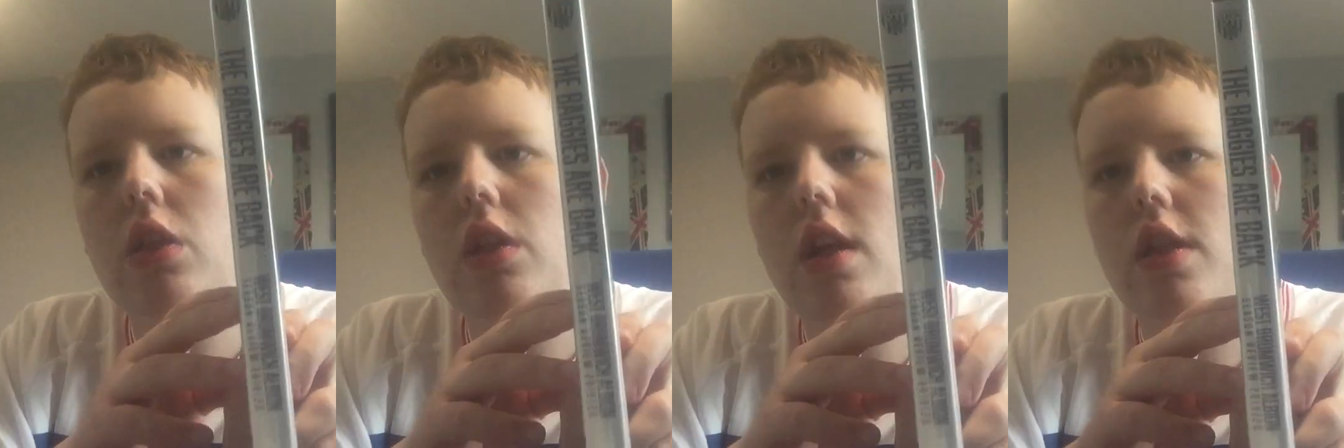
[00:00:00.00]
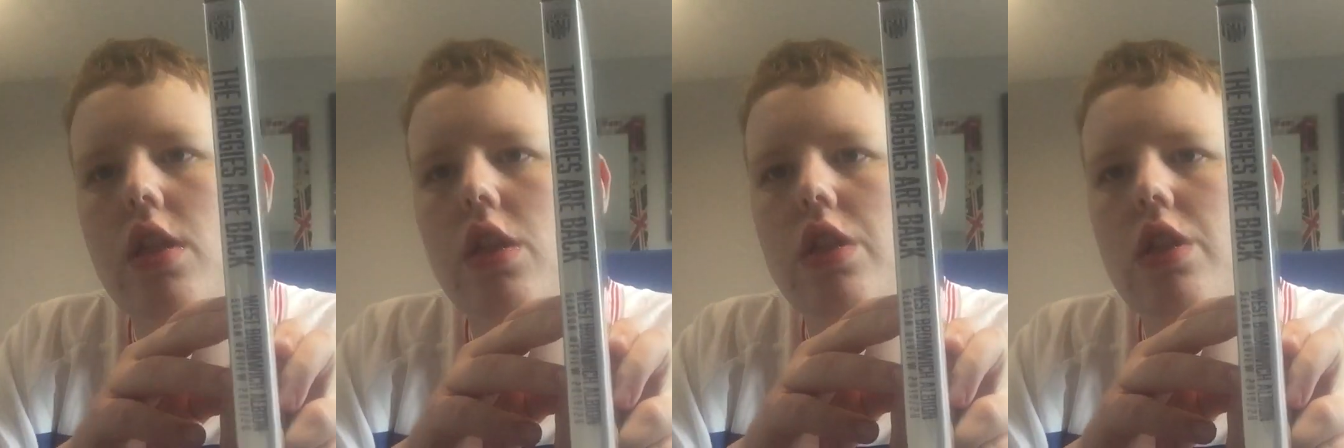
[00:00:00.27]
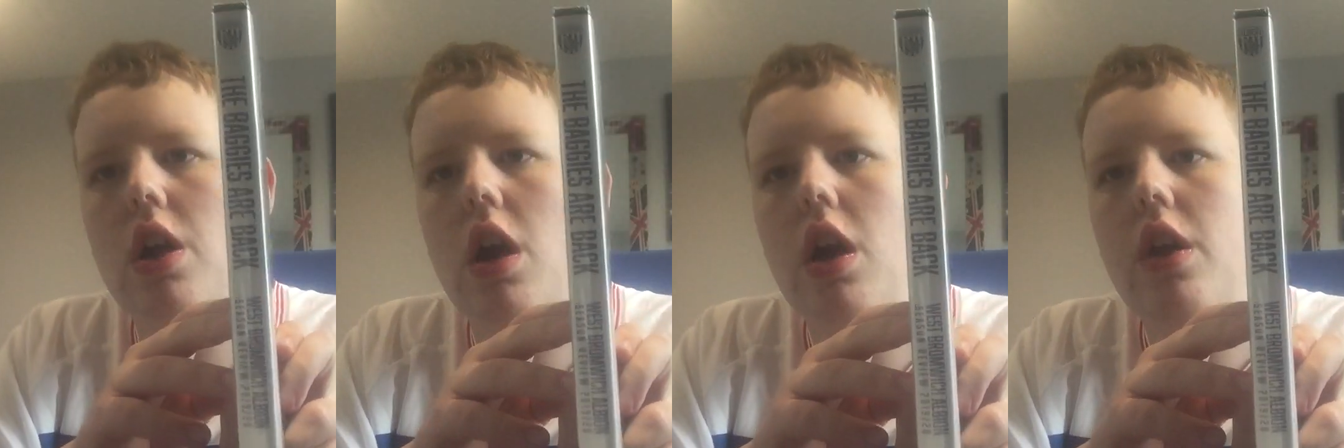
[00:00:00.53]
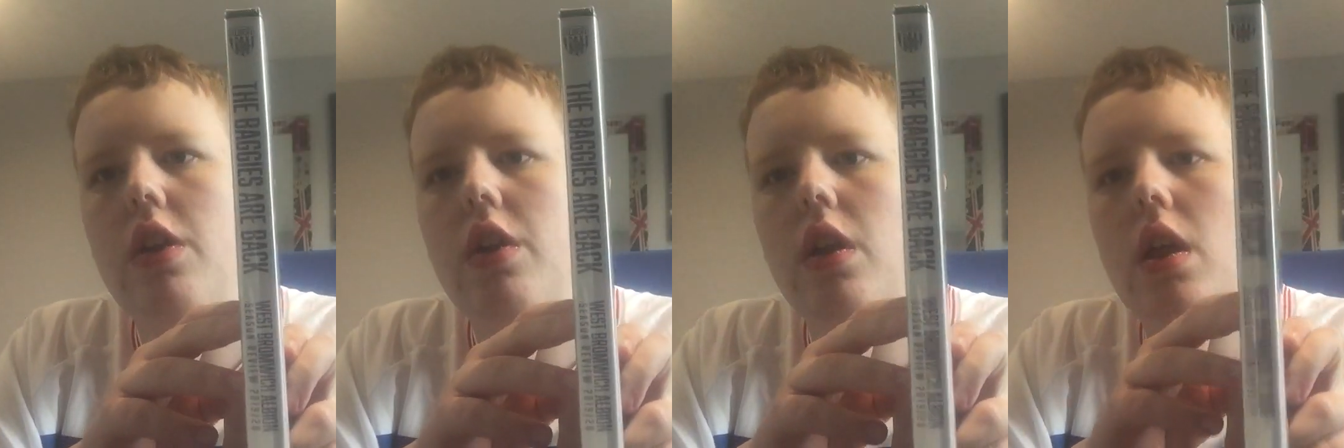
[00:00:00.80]
there's the
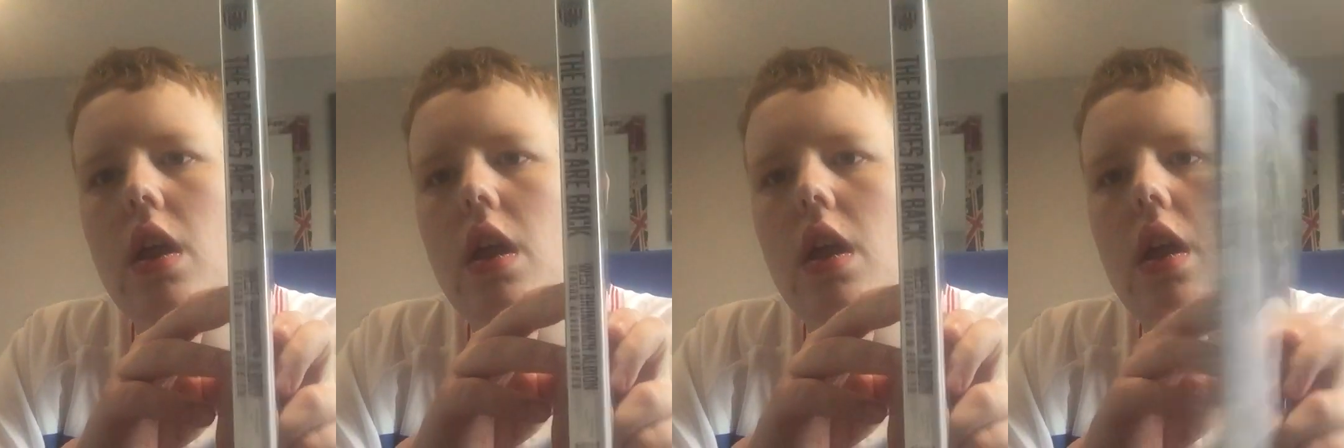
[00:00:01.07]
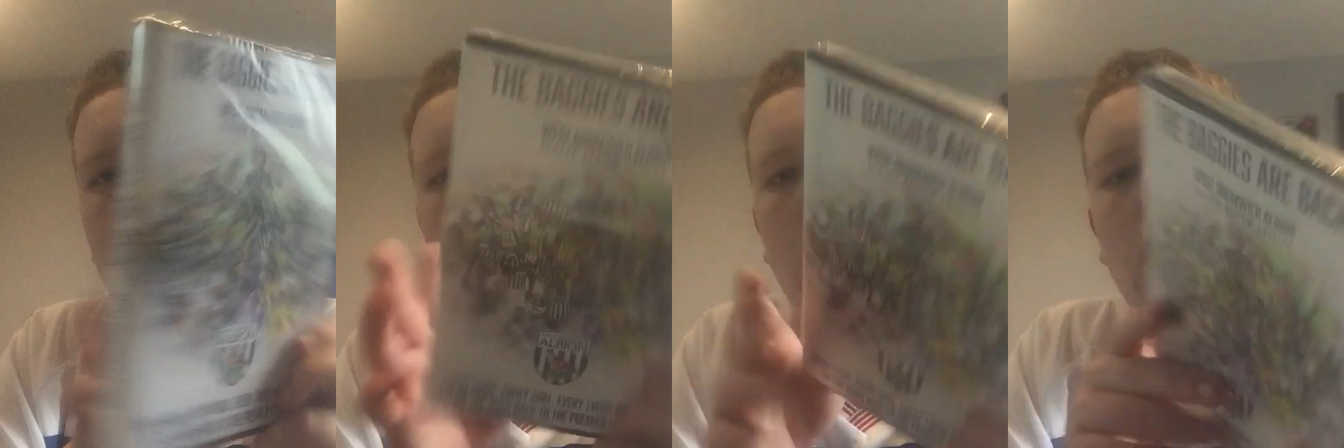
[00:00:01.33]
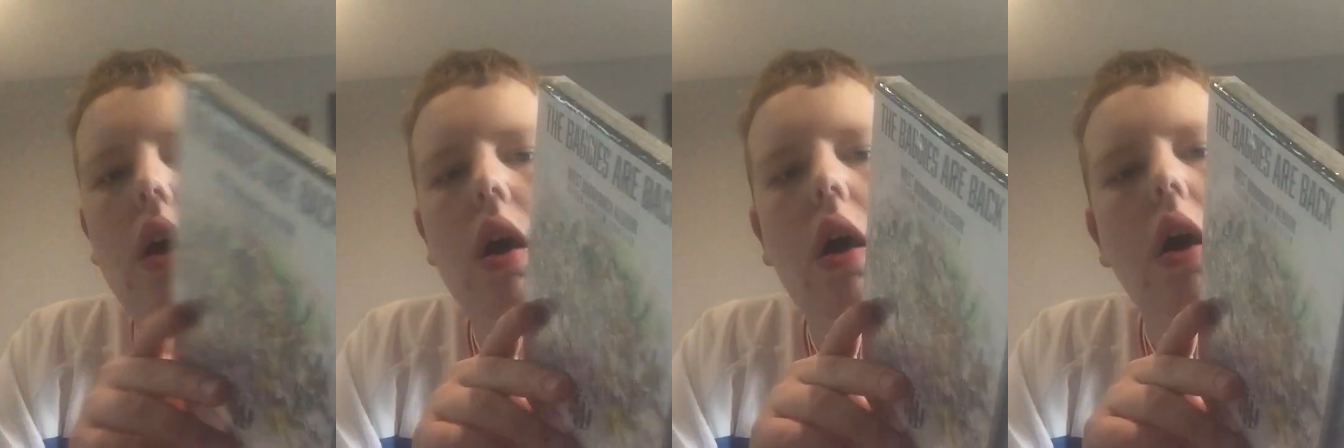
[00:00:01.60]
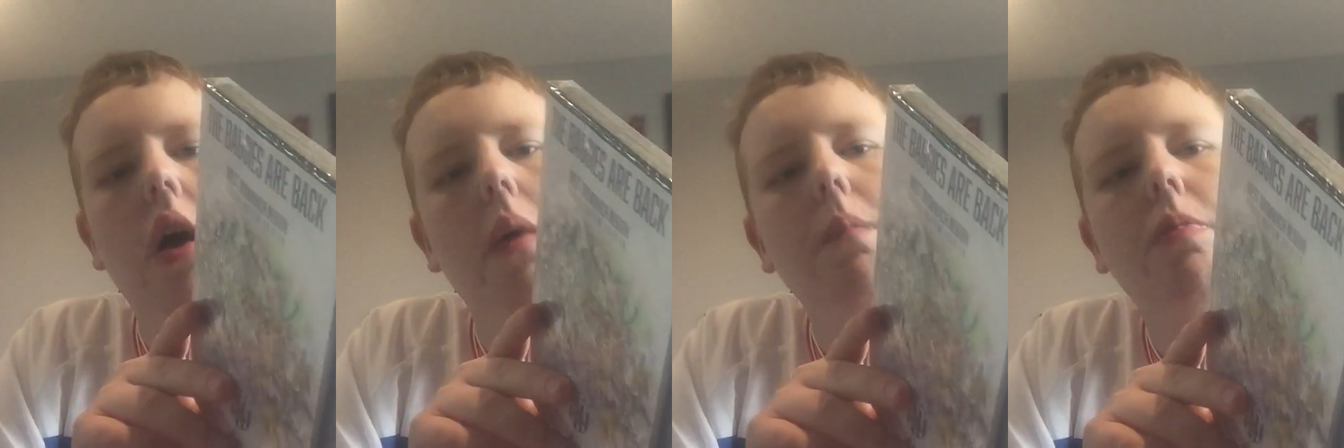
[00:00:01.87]
side.
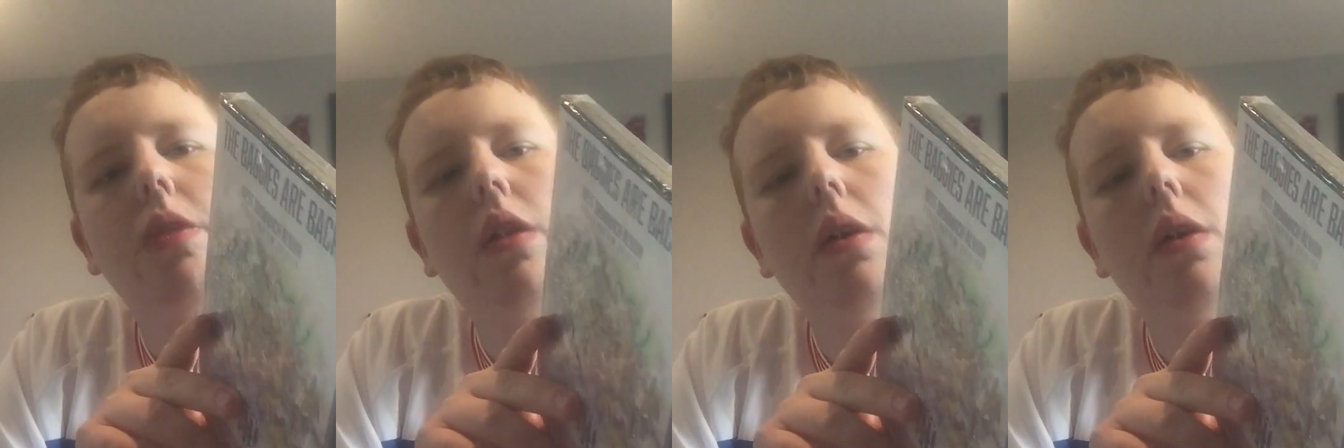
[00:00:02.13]
Um,